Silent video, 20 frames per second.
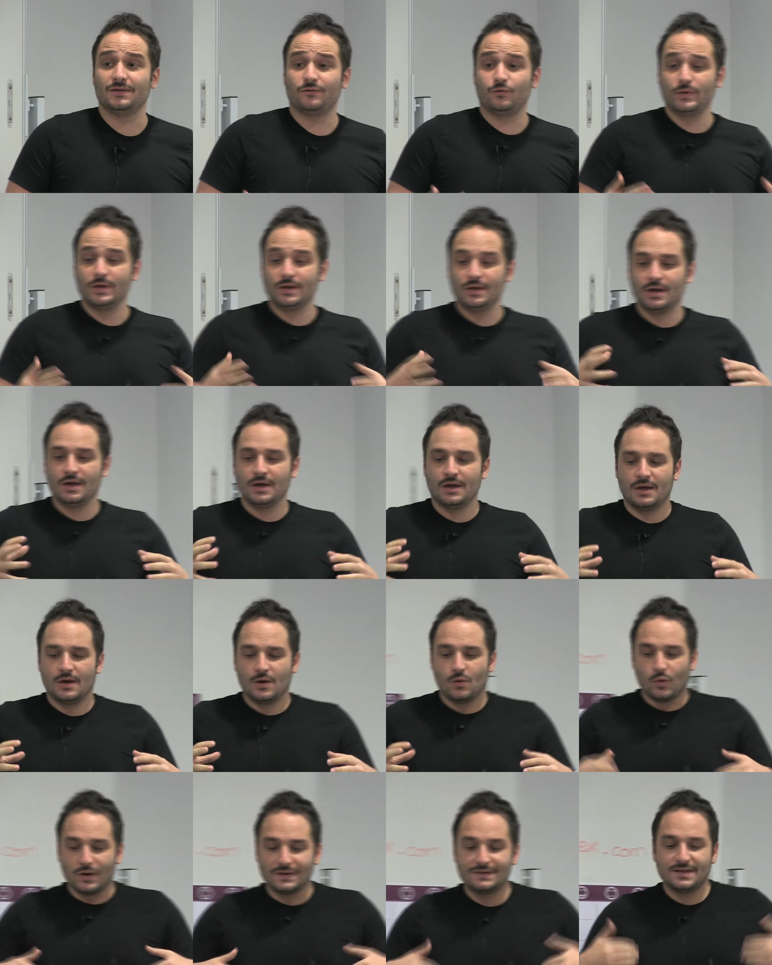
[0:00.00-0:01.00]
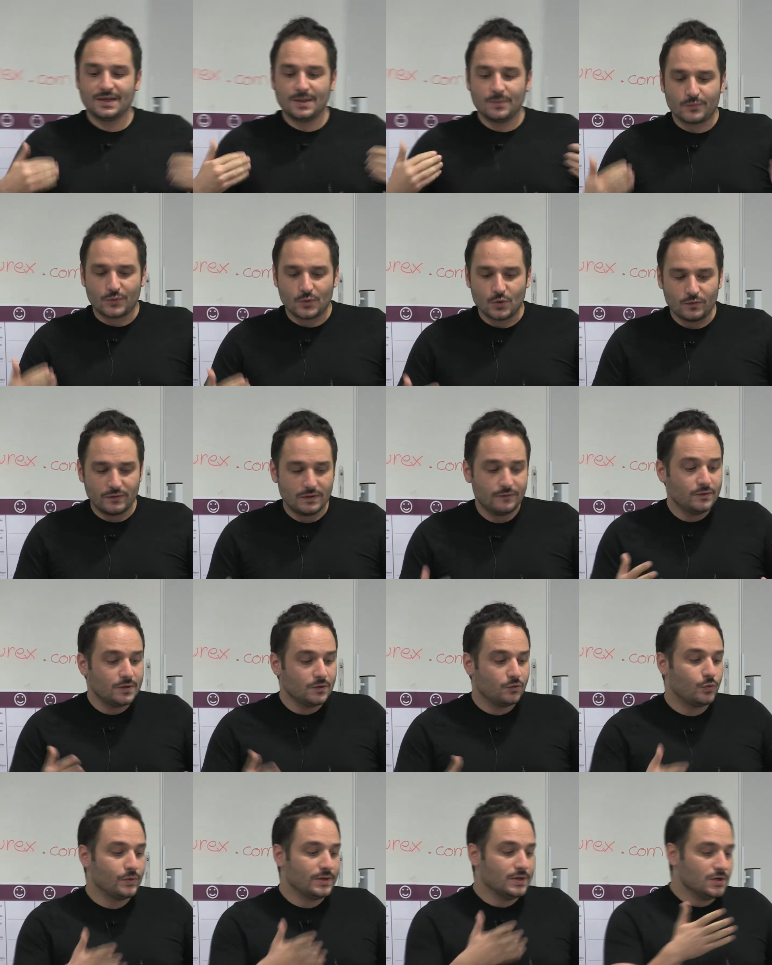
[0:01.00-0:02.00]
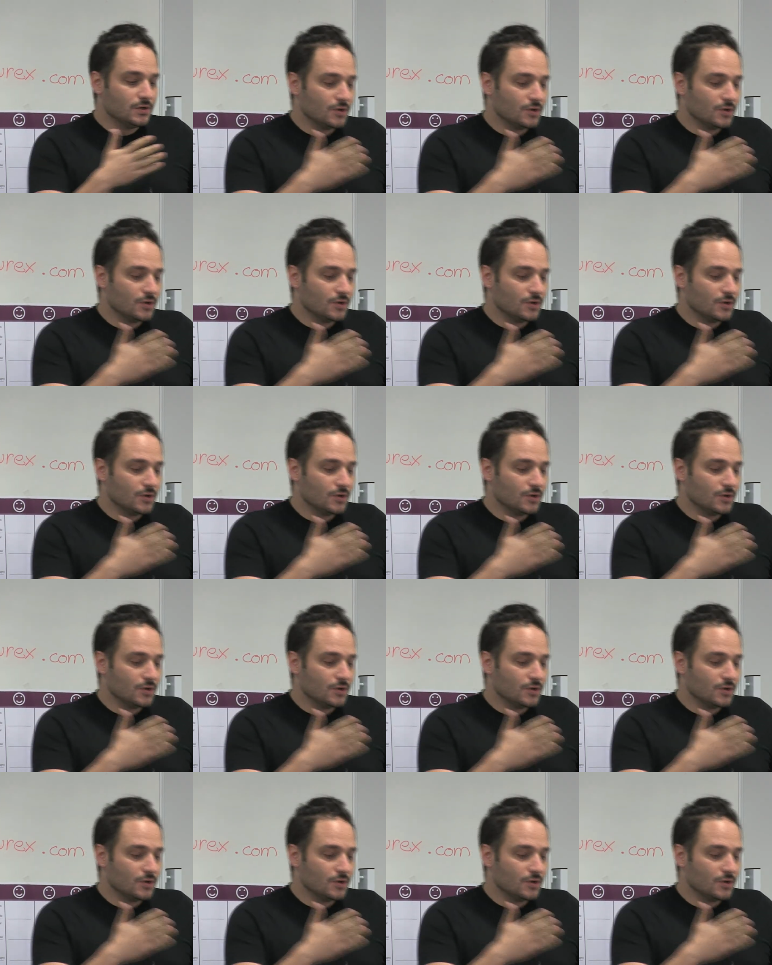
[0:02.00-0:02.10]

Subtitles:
If we want to improve, even if we